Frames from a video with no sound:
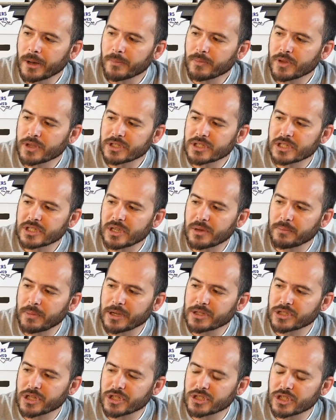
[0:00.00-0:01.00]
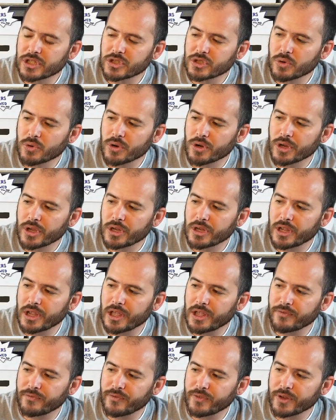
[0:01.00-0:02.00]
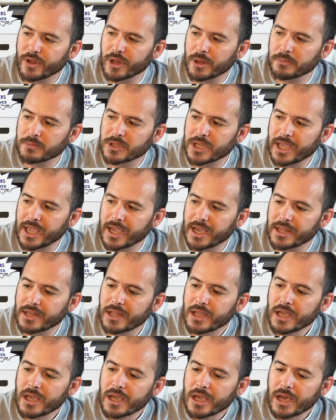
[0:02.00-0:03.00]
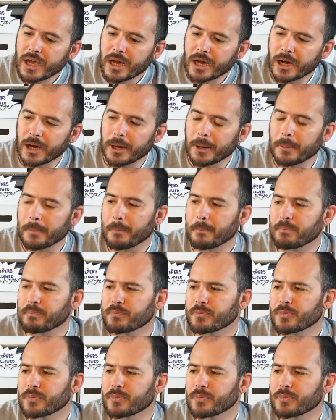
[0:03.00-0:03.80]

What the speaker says: This is done by Justin Jordan and Philip Tan. I